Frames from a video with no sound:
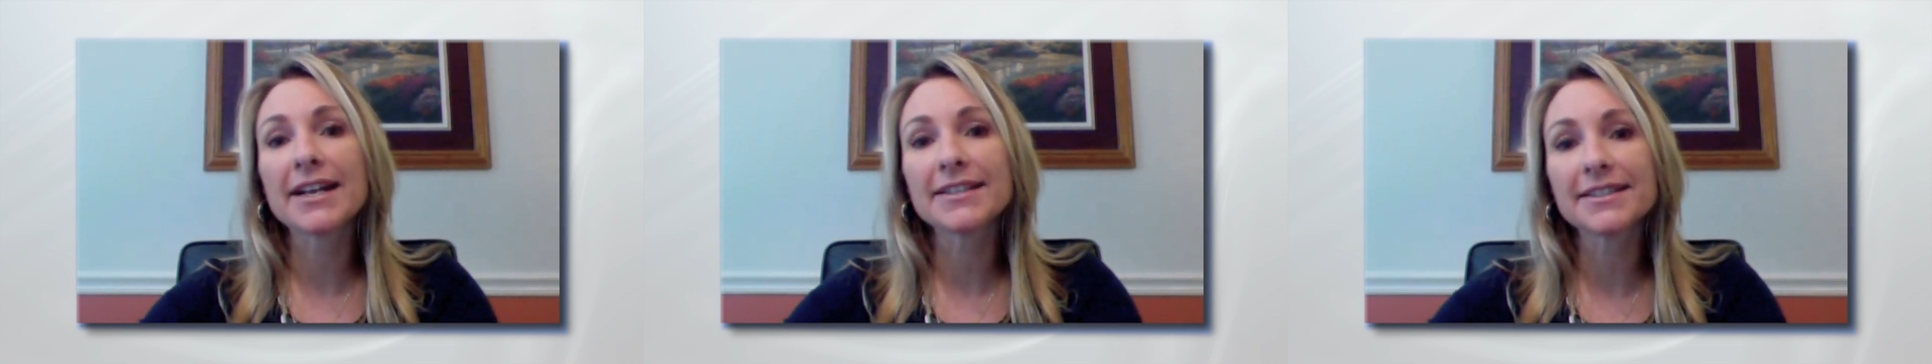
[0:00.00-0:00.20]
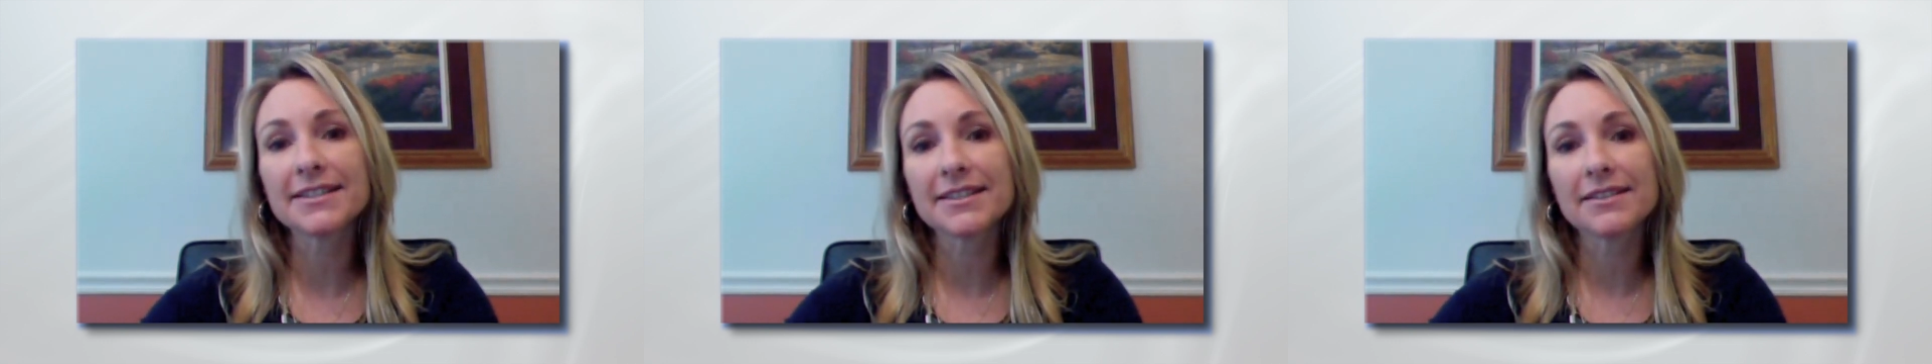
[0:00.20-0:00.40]

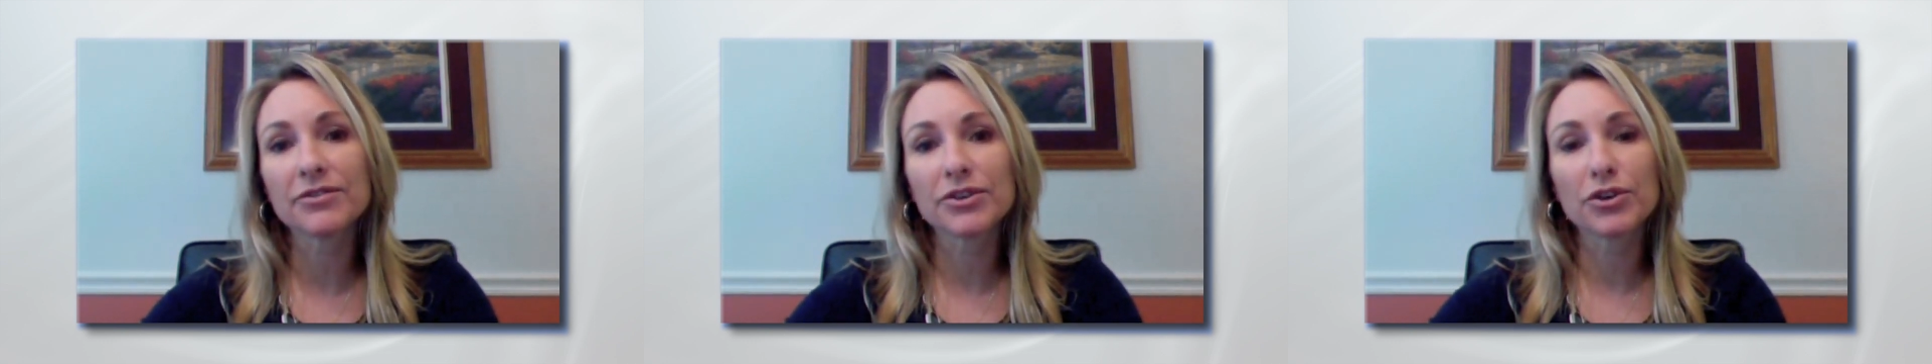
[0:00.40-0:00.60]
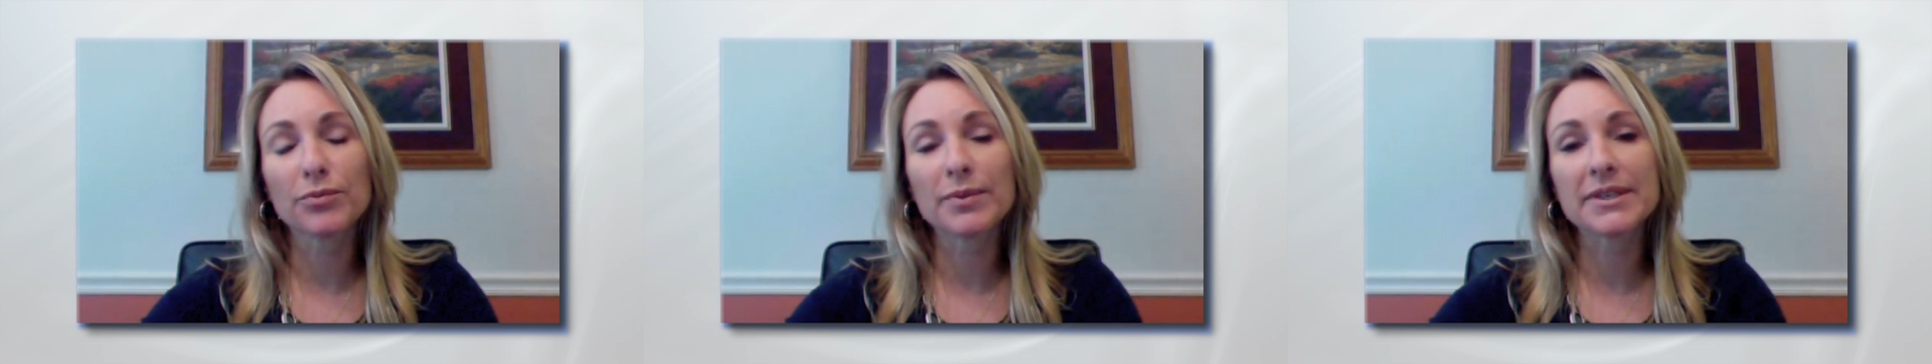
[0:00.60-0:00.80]

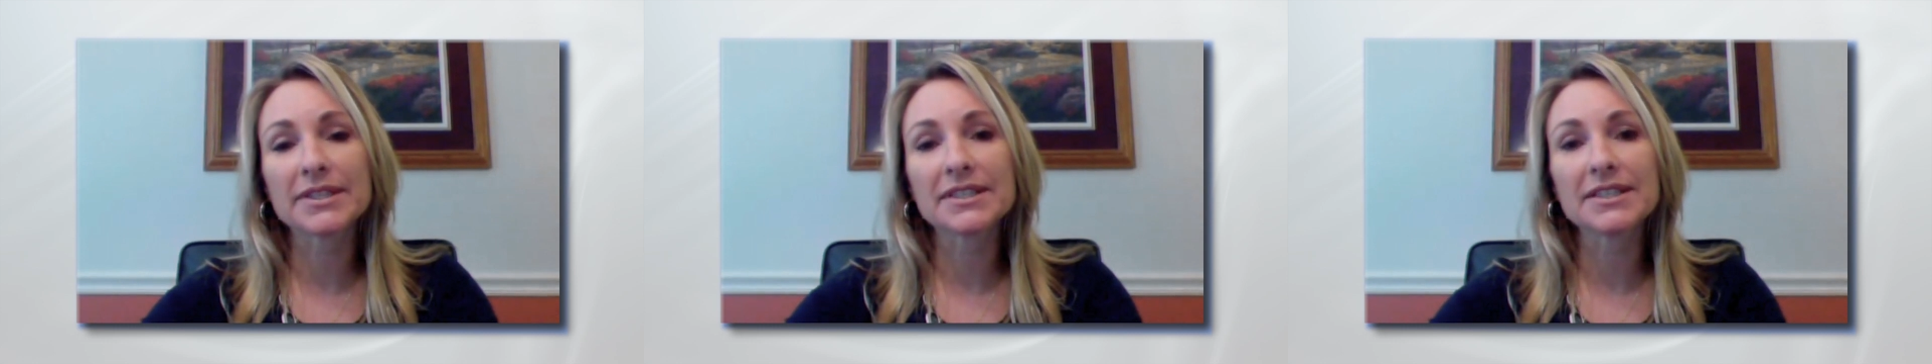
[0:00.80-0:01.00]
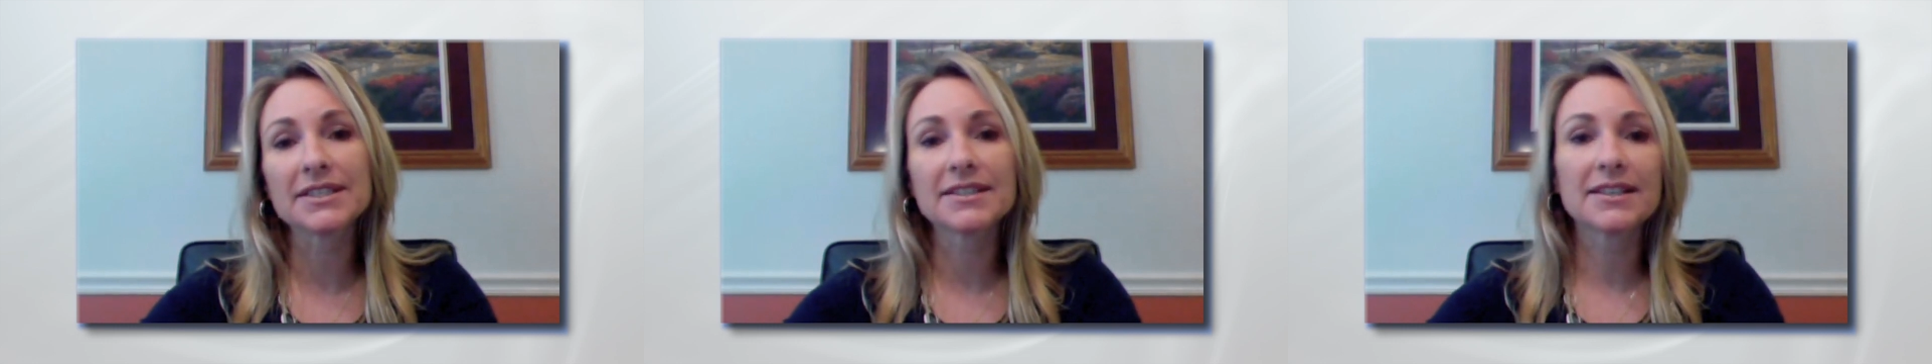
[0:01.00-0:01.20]
entity for your
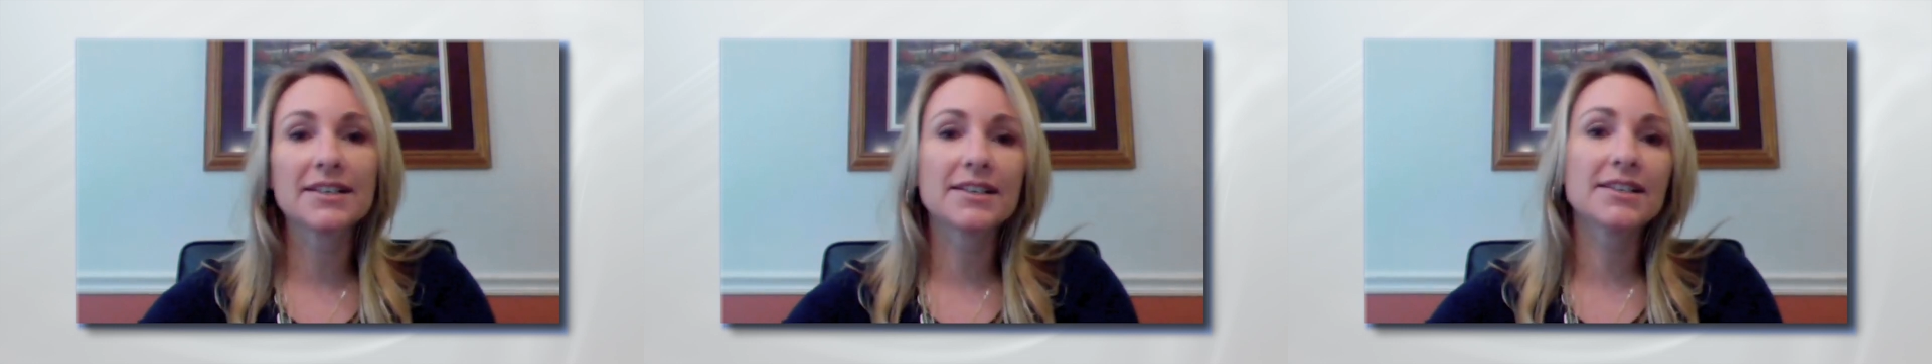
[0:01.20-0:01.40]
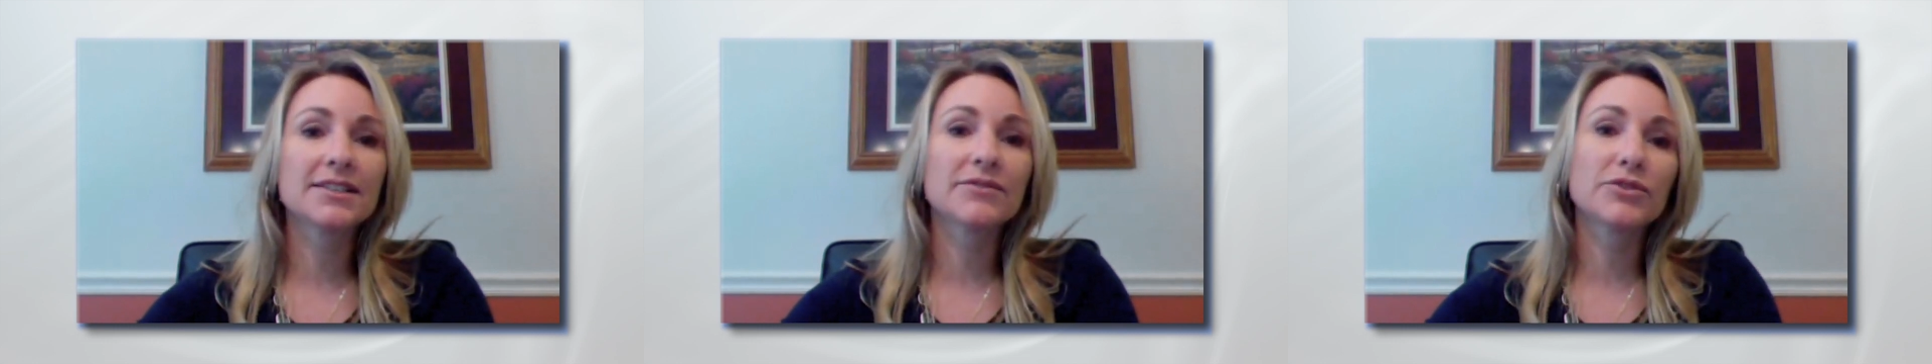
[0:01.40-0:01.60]
business
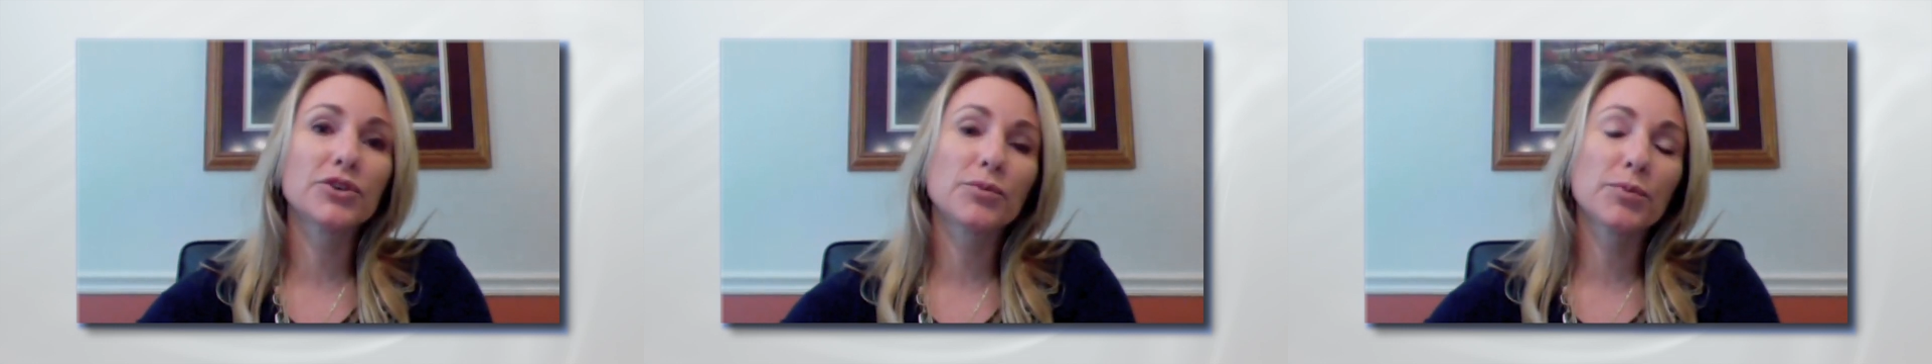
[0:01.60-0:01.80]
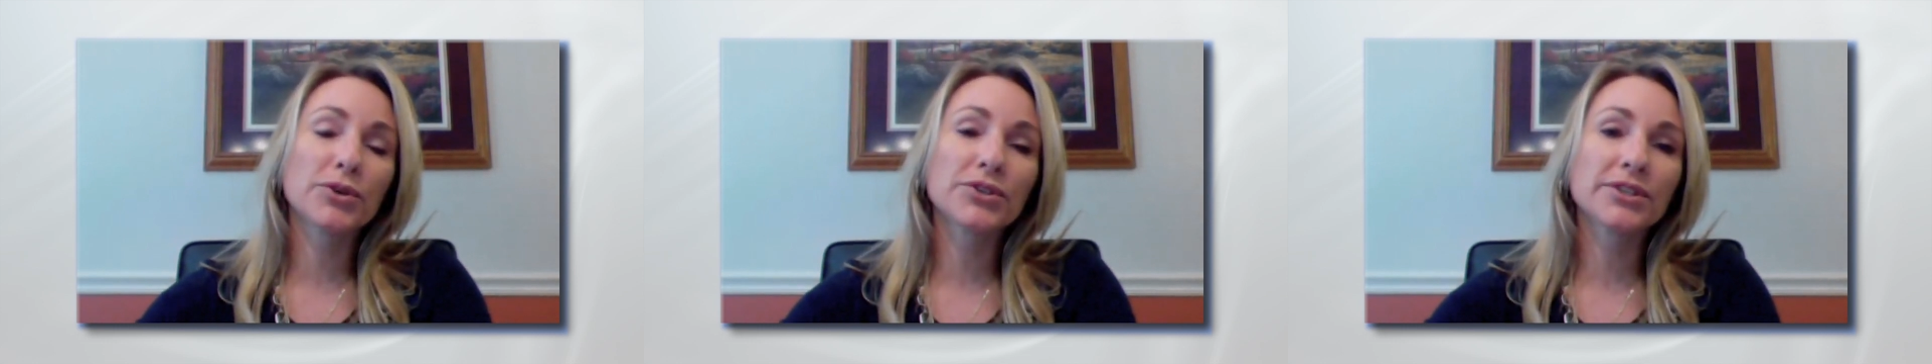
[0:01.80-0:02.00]
than it is
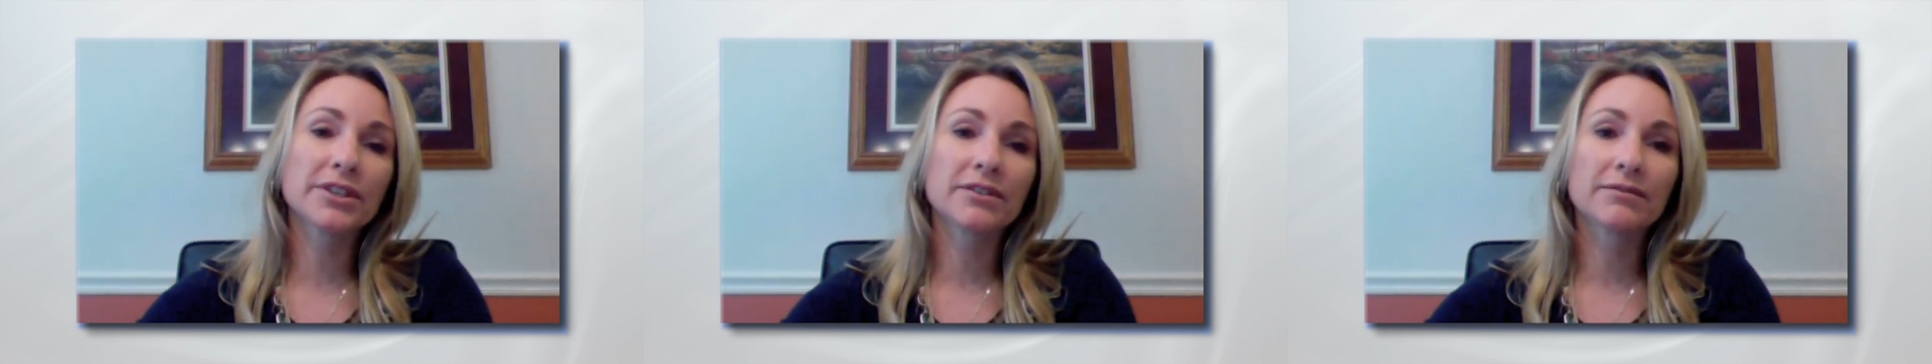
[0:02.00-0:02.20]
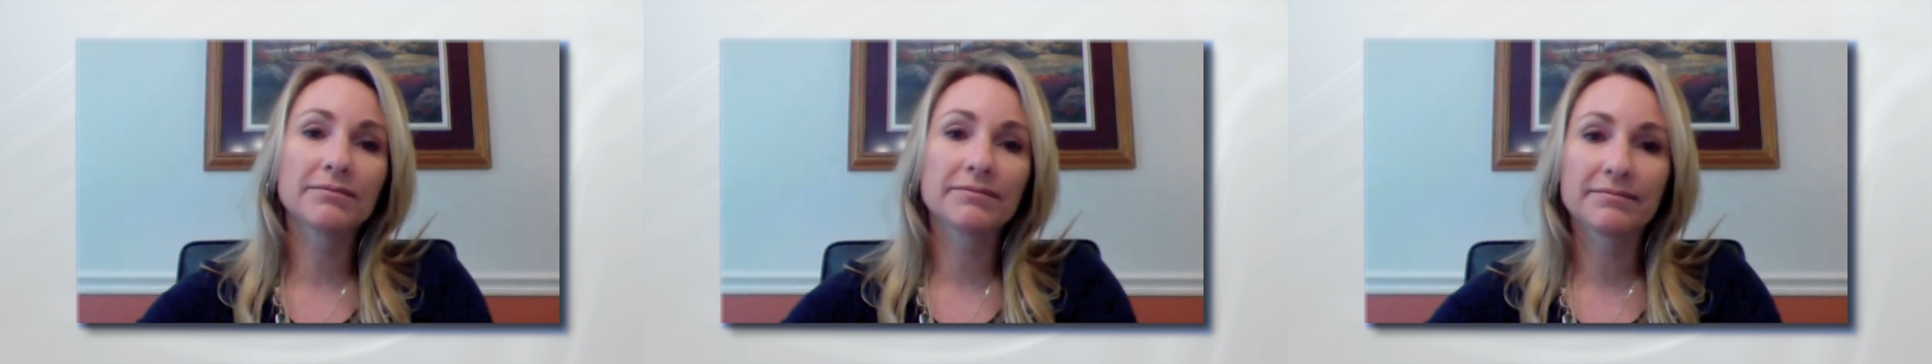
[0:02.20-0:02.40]
for your
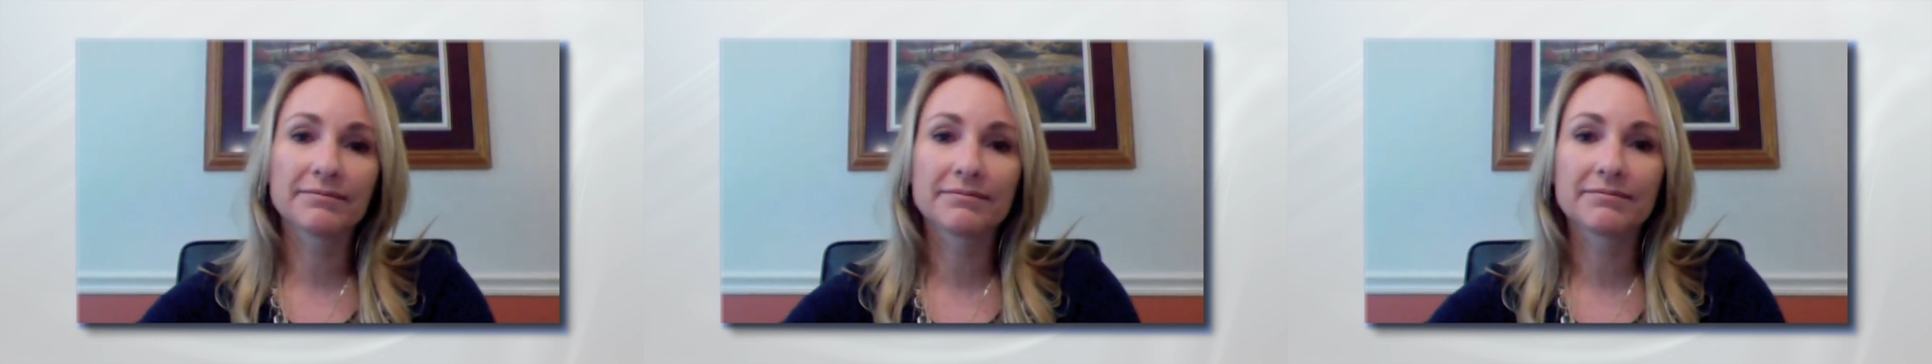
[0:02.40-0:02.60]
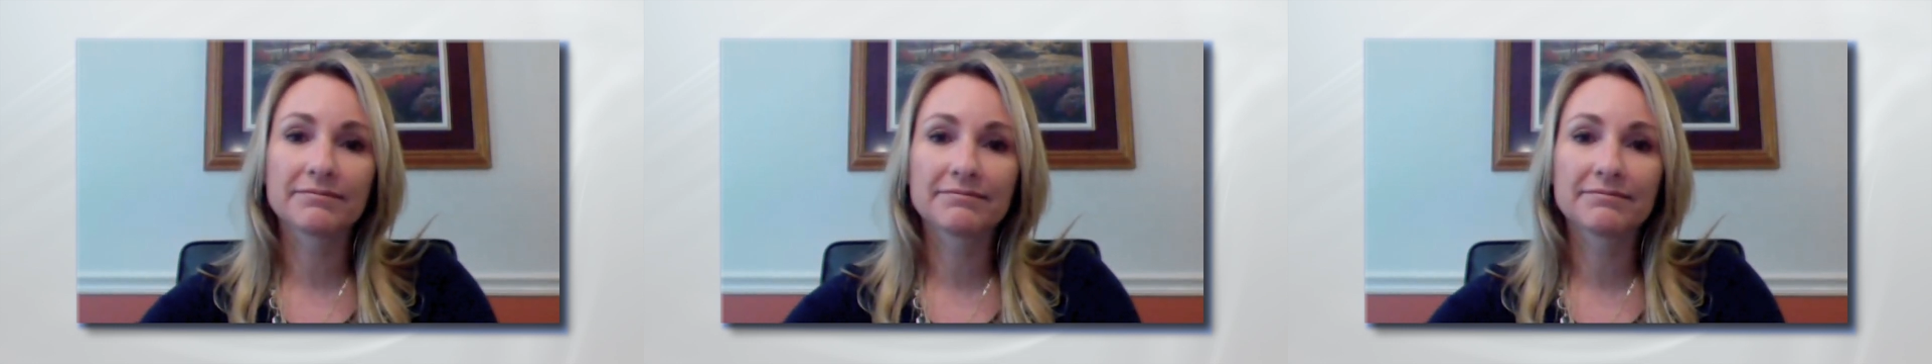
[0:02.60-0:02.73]
person.